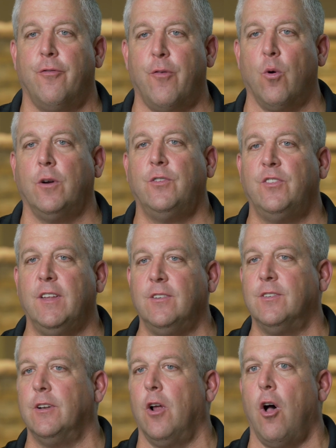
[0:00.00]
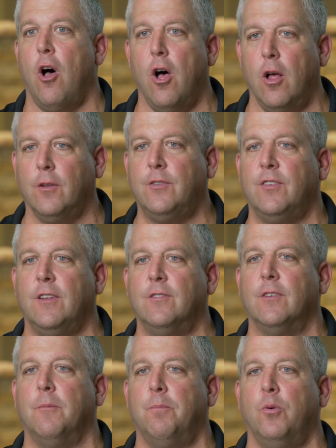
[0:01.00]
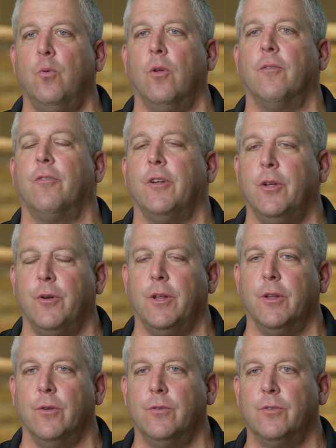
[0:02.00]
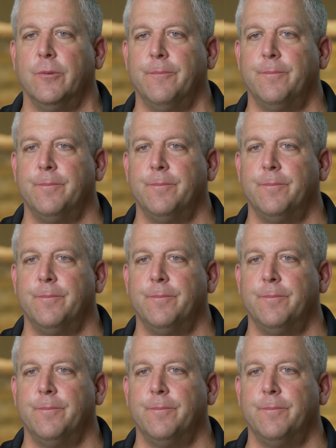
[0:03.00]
4-season, all-season pool for you to use.